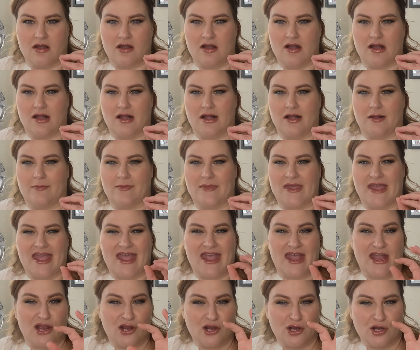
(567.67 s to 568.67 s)
um,
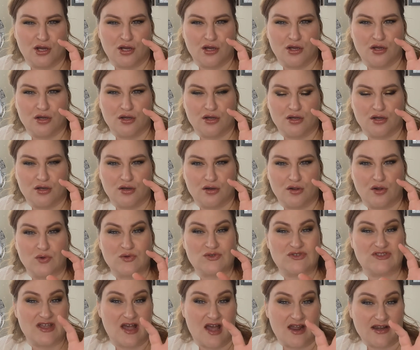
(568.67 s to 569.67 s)
air
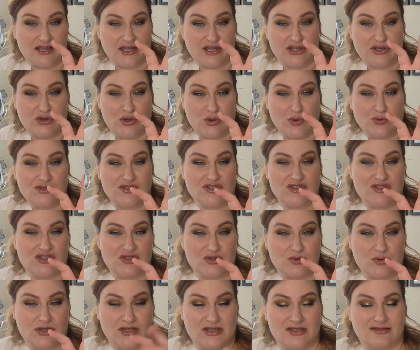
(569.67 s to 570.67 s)
ozonic notes
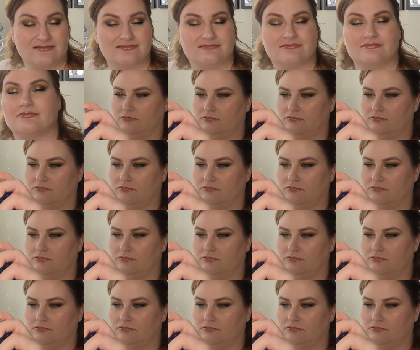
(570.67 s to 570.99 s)
to it.